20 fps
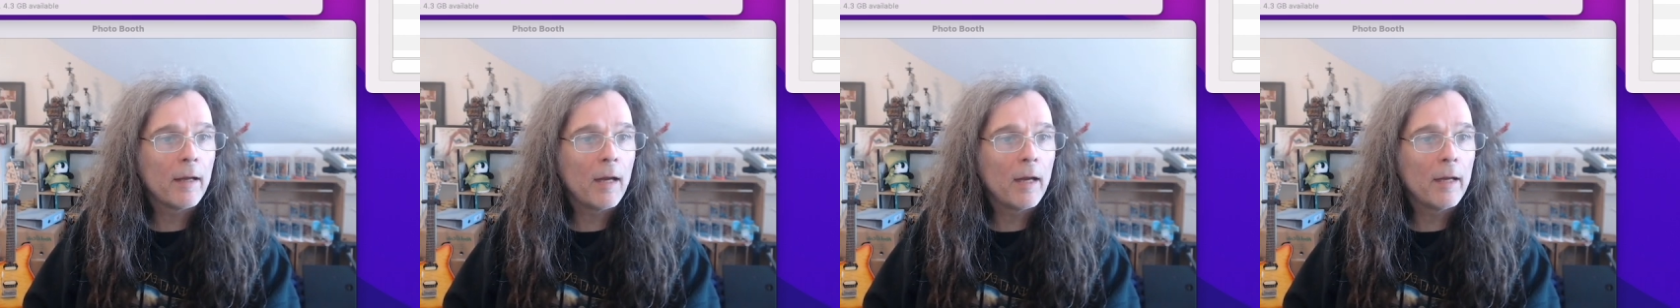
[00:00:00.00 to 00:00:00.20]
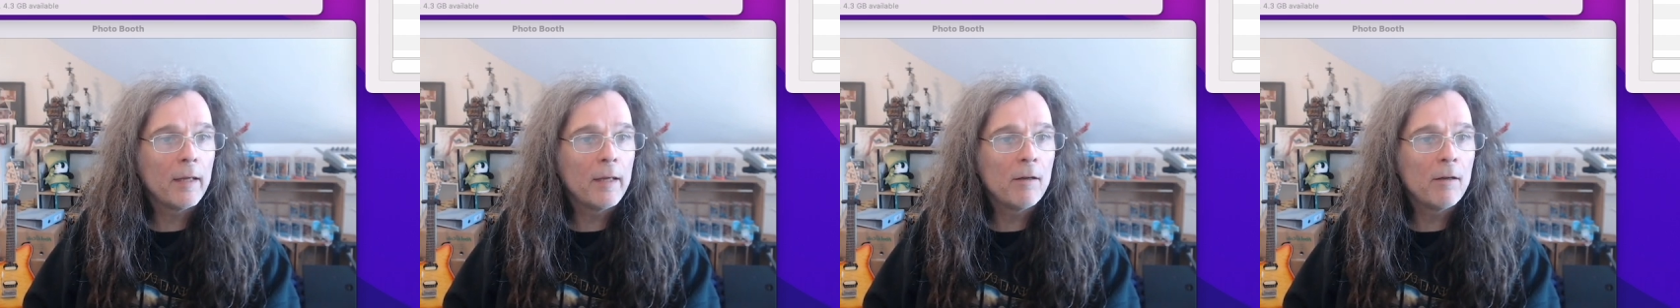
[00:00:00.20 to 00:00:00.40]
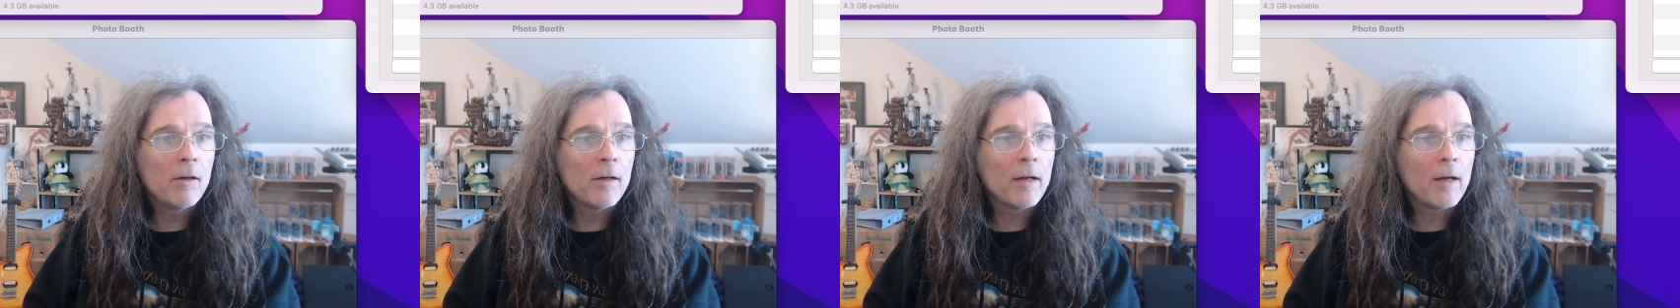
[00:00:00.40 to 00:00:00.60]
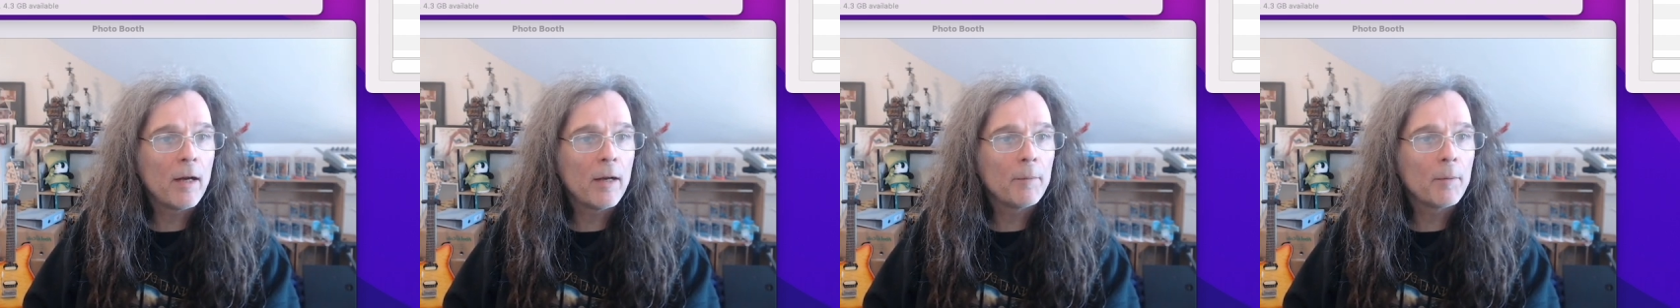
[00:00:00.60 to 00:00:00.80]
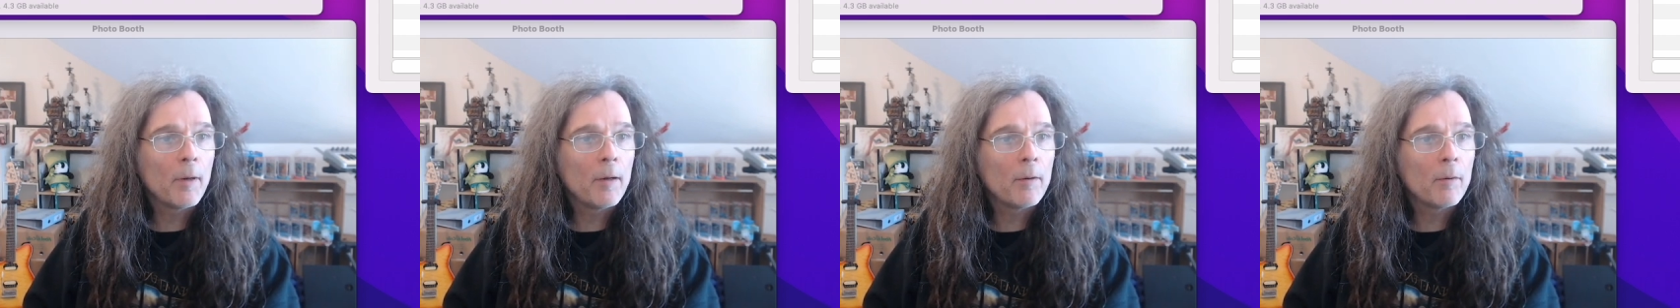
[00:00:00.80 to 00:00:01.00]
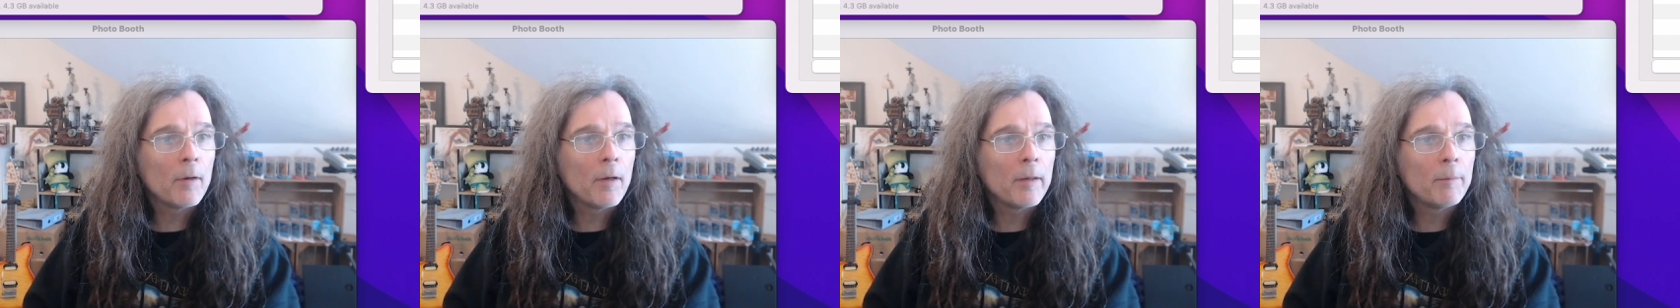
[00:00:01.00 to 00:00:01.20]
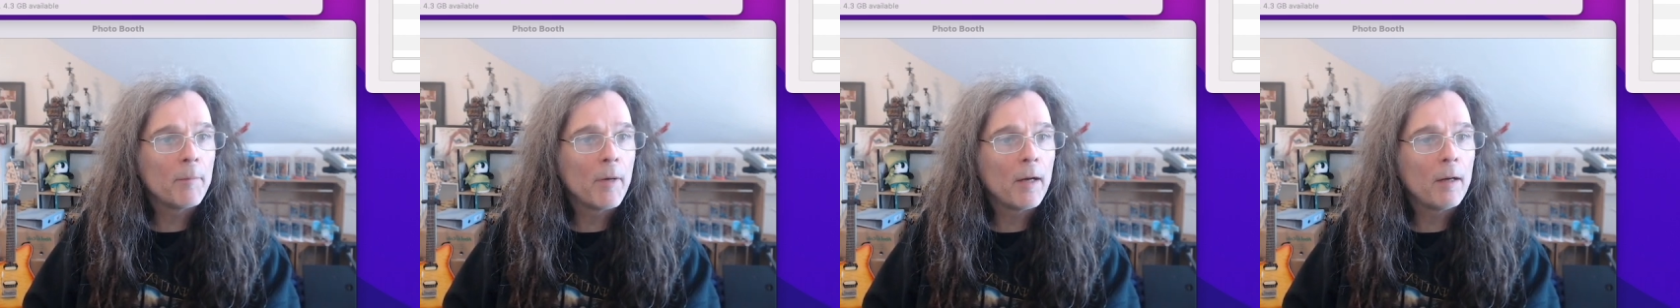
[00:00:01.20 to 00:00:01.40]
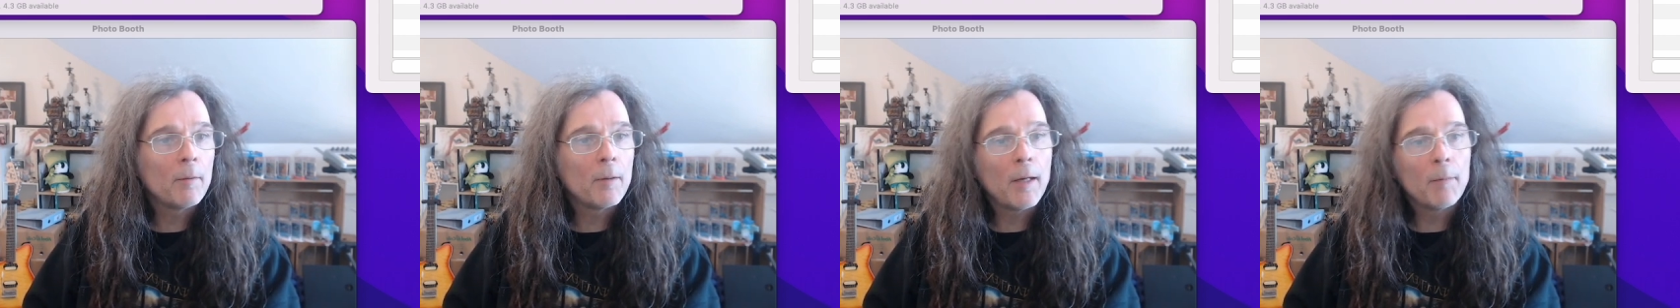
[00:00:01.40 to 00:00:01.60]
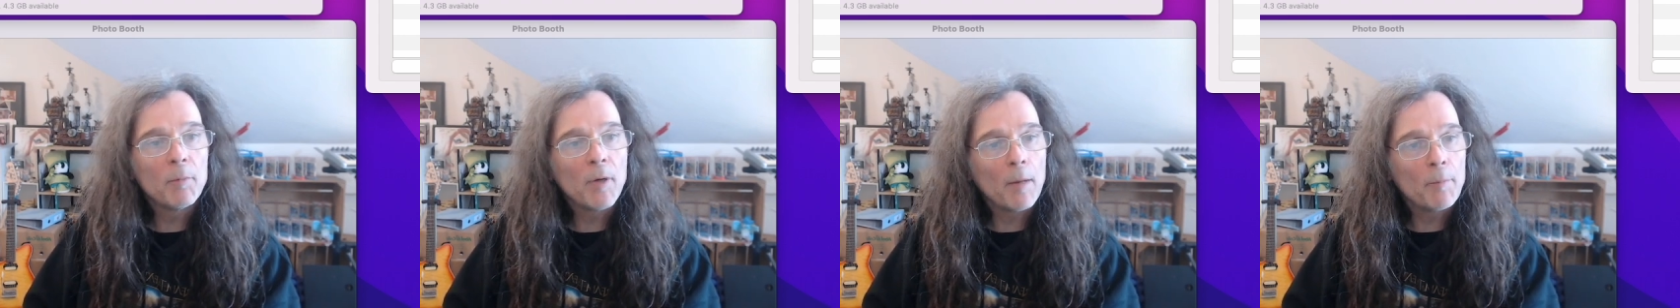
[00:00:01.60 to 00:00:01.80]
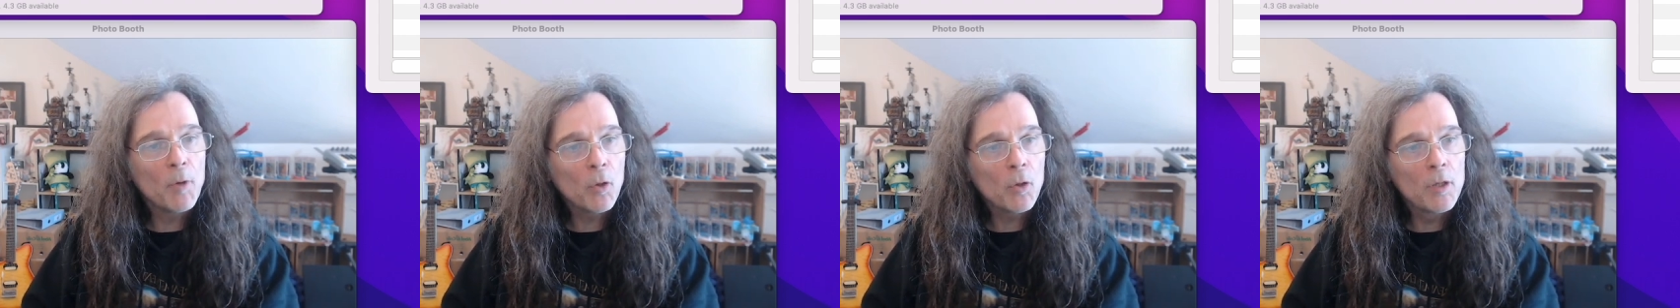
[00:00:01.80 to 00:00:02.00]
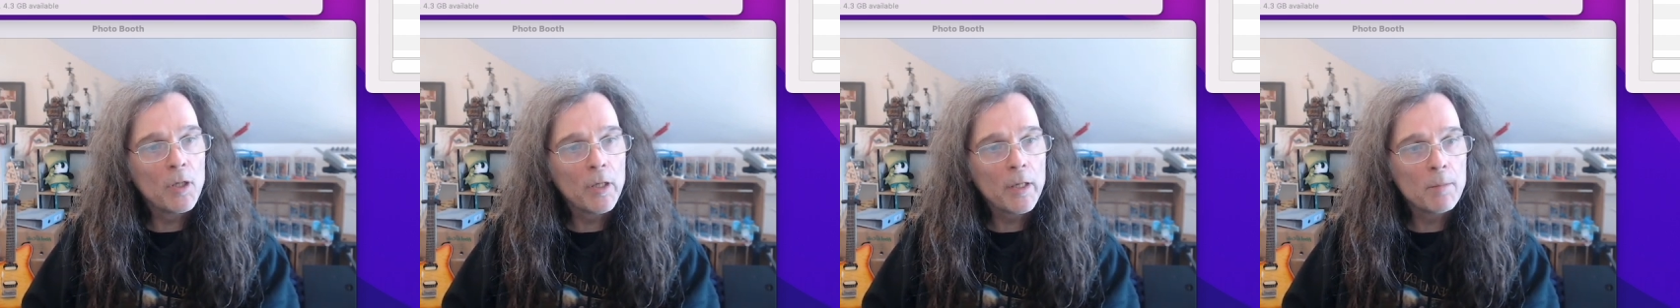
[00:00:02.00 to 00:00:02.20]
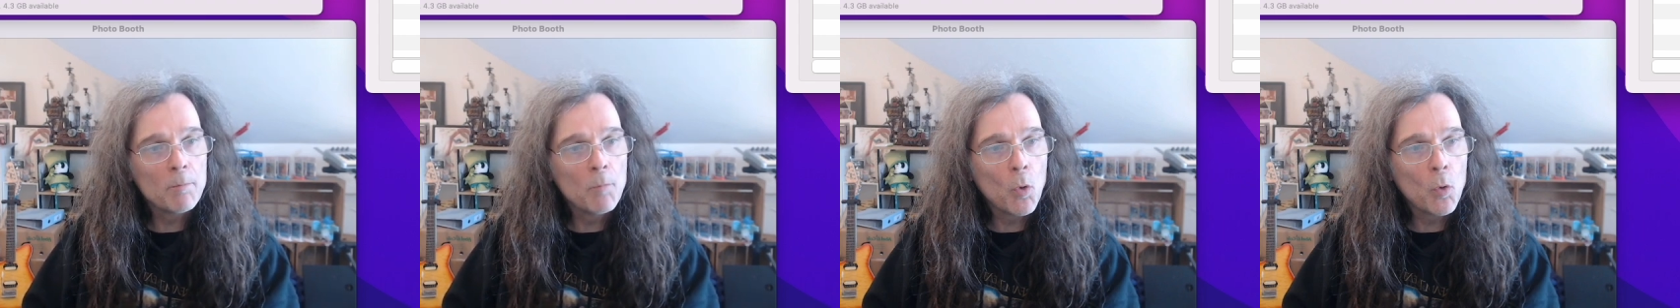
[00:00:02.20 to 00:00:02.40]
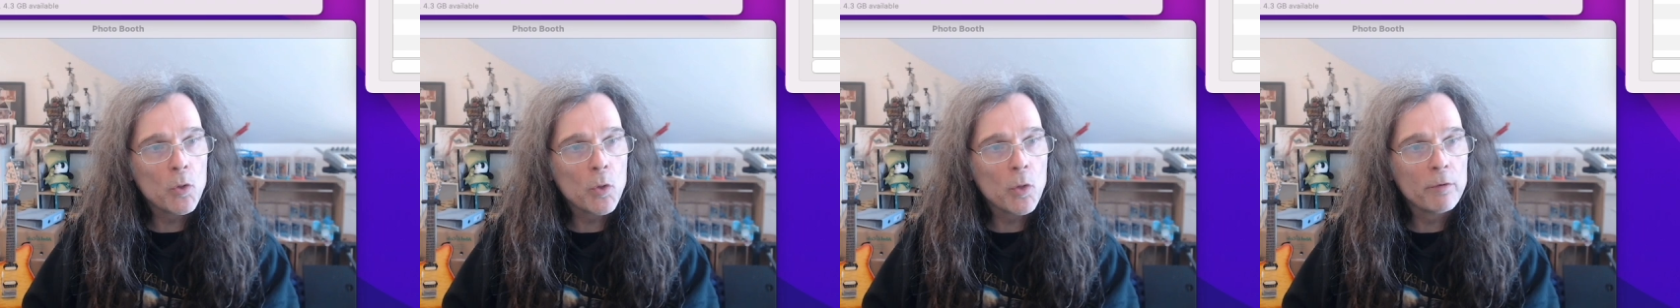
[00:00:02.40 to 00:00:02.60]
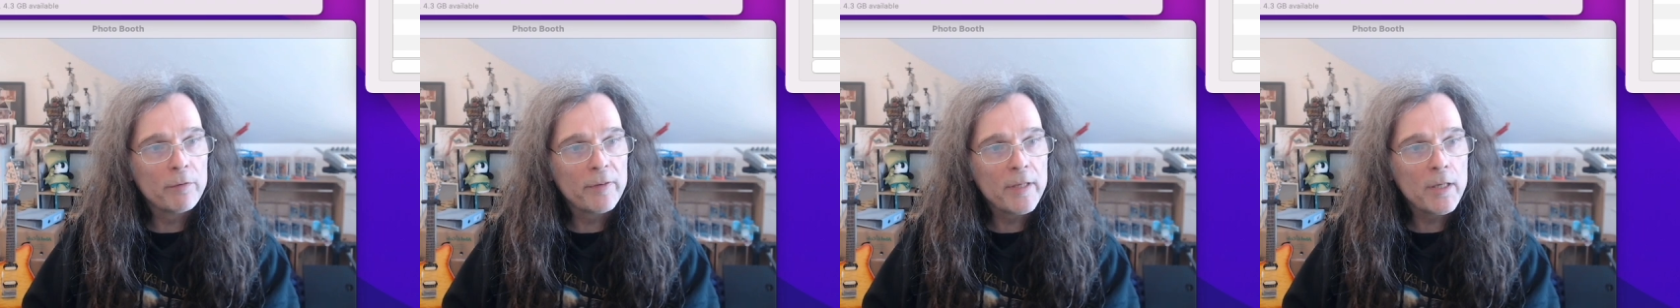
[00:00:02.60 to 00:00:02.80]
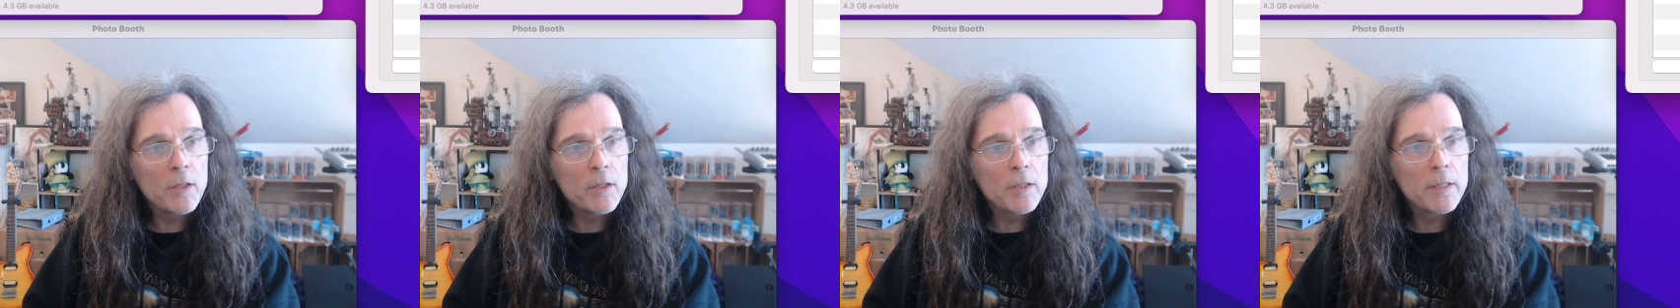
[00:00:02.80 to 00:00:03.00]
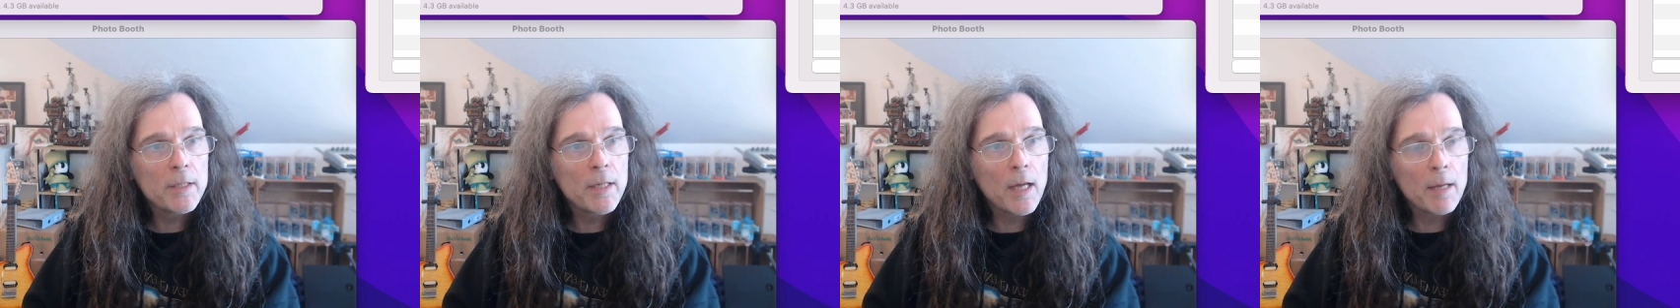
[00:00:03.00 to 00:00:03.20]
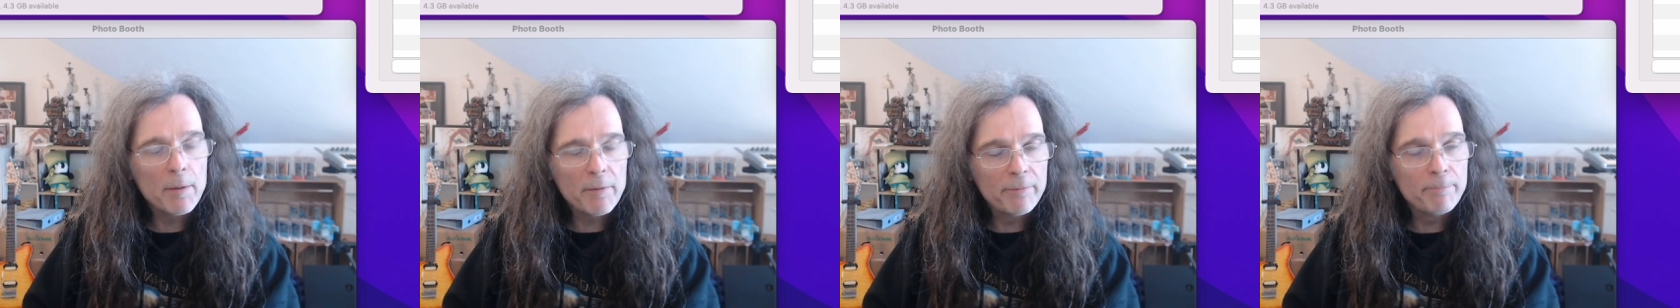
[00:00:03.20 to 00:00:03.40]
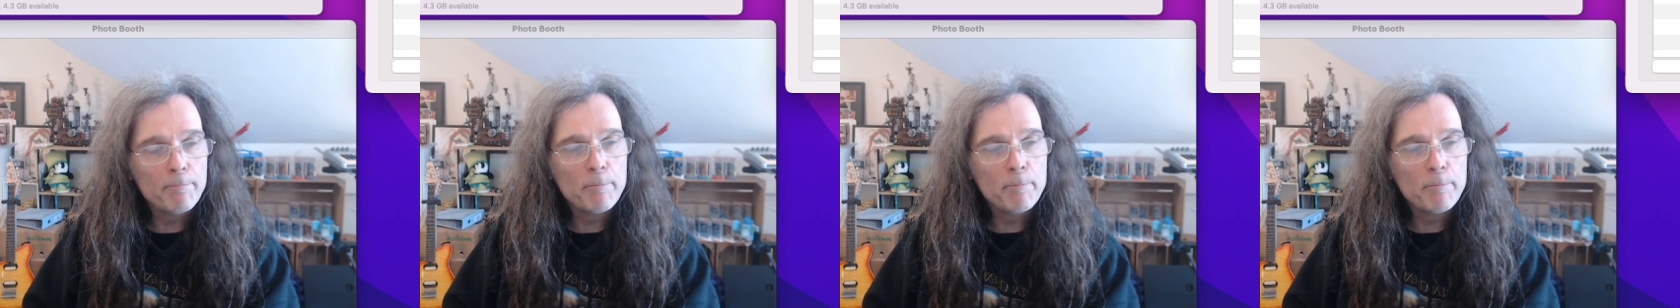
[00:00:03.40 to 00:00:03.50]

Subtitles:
Here, I'm not going to look at audio or video today,